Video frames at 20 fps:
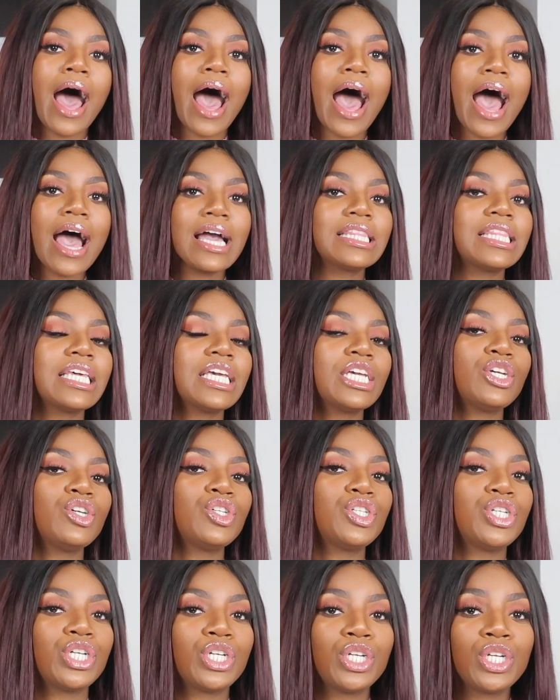I think you
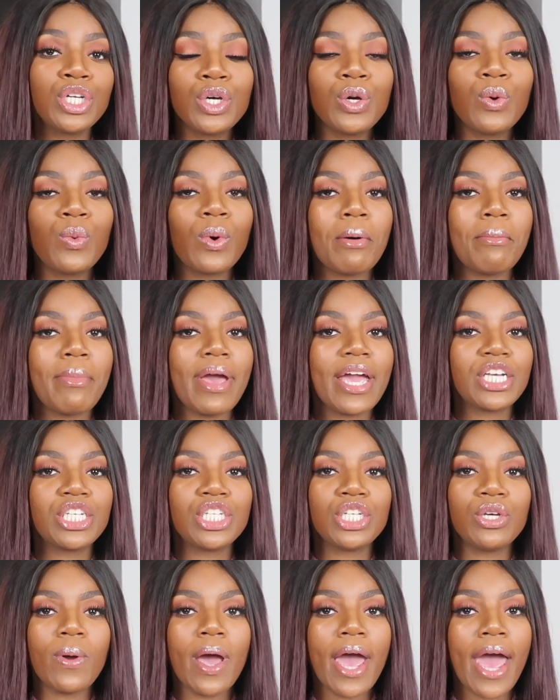should do what
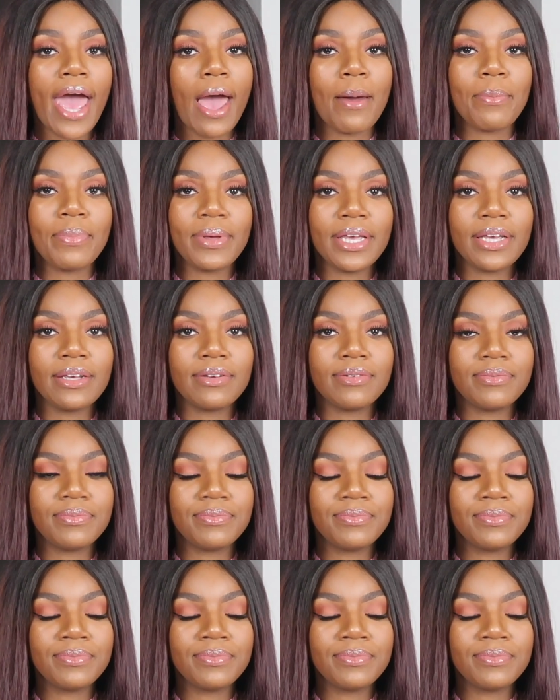makes you happy.